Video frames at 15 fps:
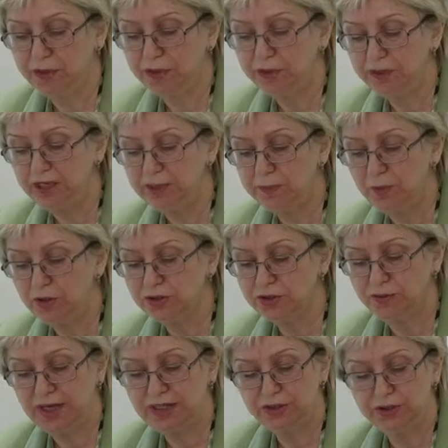A Korean
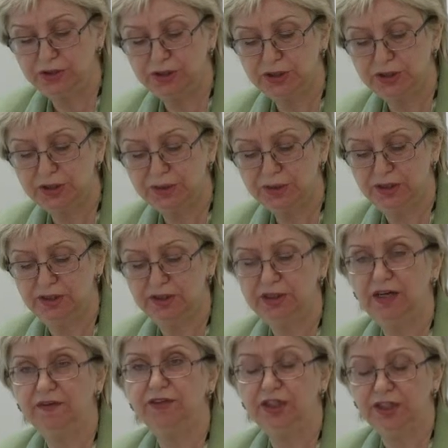postgraduate student,
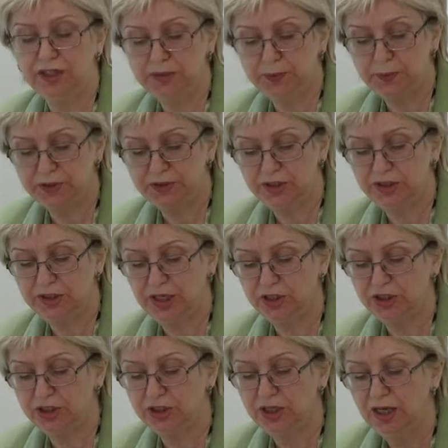after his
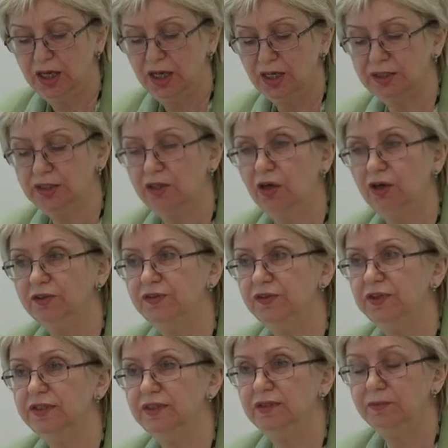presentation at a
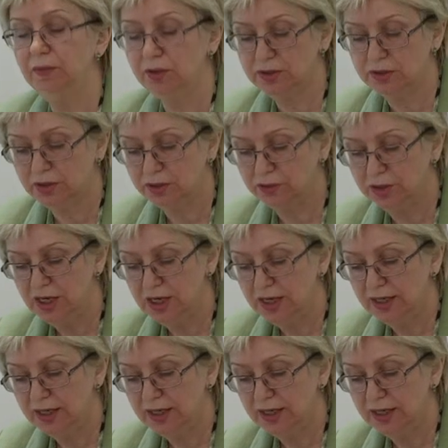conference in Moscow,